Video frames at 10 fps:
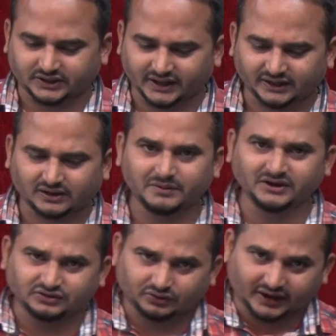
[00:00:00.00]
Directly
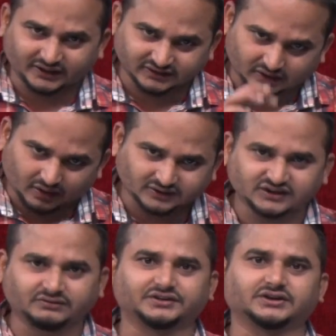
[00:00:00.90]
means writing the
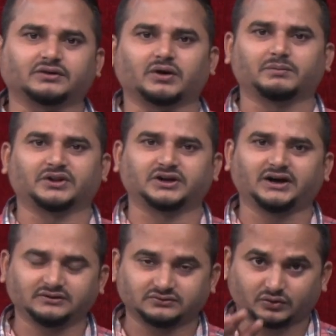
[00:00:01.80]
logic within the one
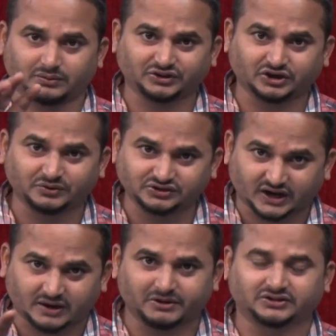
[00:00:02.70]
method, one method means
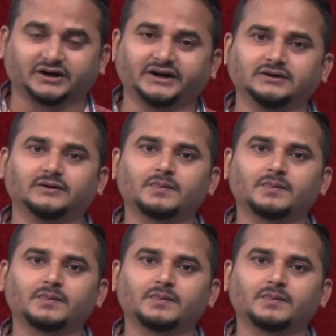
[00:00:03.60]
run method.